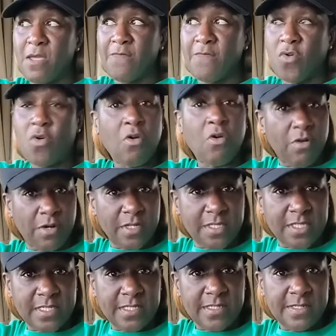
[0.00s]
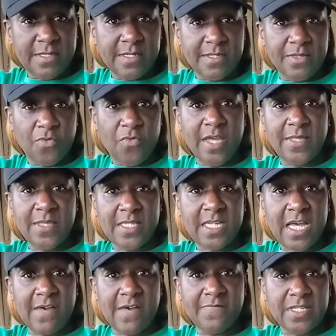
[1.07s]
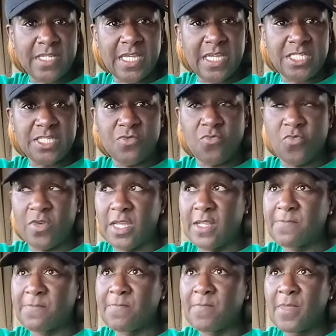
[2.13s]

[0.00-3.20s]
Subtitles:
of course, the way this conversation went,